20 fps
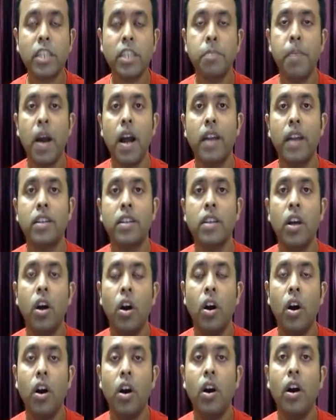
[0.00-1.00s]
part
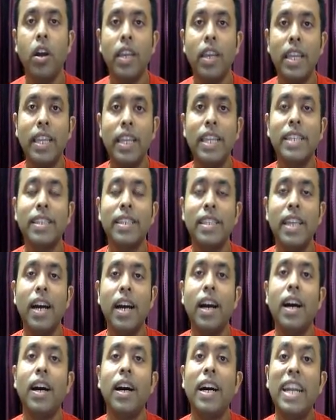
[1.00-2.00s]
is the
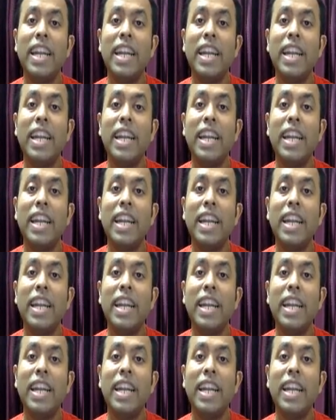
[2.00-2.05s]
